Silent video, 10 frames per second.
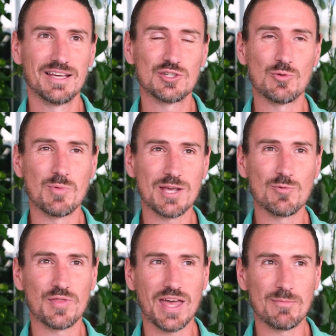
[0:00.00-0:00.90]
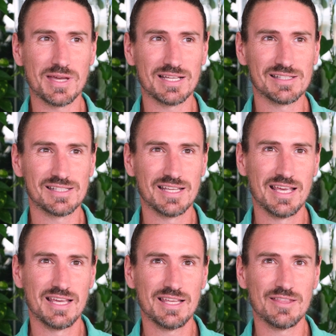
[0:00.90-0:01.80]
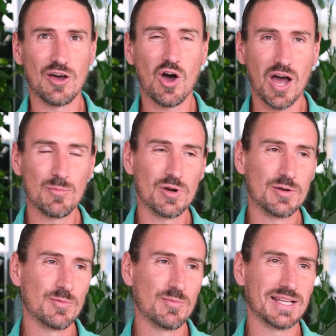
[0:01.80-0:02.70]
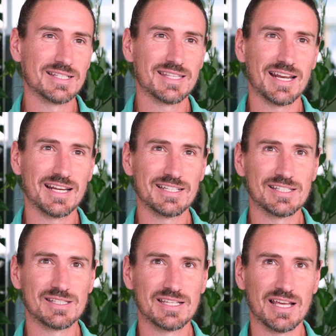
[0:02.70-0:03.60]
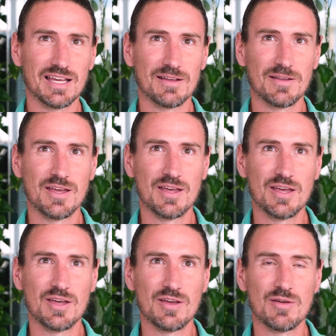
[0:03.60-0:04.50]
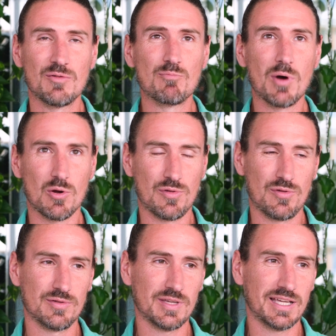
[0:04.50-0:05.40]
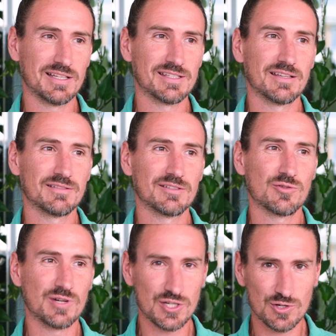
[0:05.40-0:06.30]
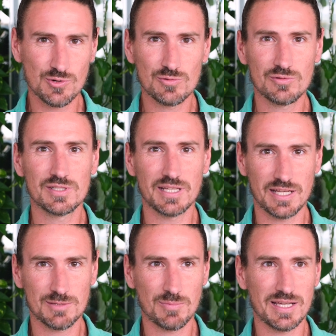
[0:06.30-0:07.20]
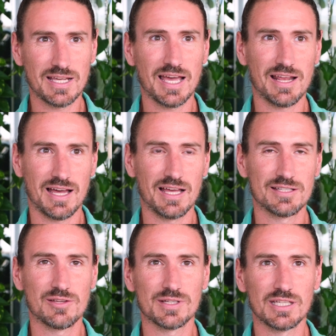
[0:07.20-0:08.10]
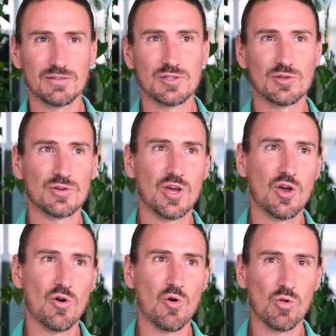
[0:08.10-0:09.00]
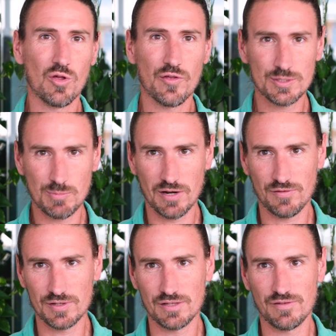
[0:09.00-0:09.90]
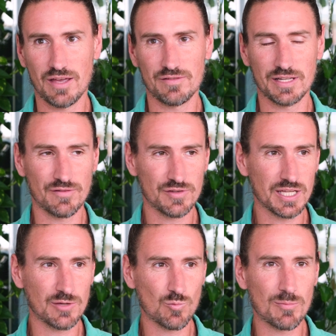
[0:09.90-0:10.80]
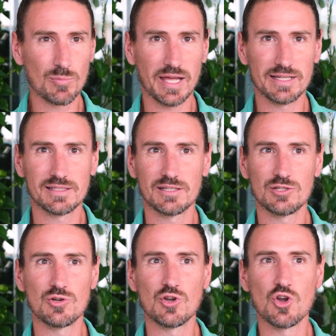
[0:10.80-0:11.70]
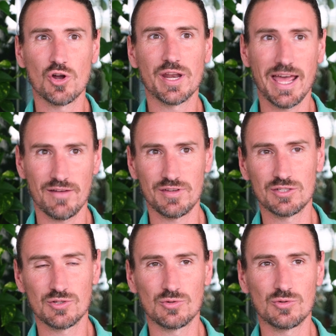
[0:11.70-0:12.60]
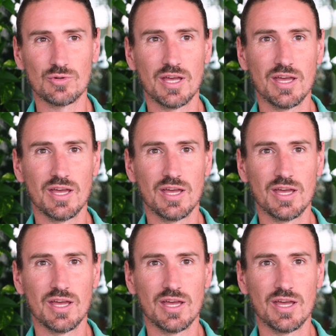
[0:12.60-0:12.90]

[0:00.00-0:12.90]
To me, what that means, the hybrid means that it is uh, both. It is a traditional D X P at heart, so it gives you all of those benefits of having everything in one place and you not having to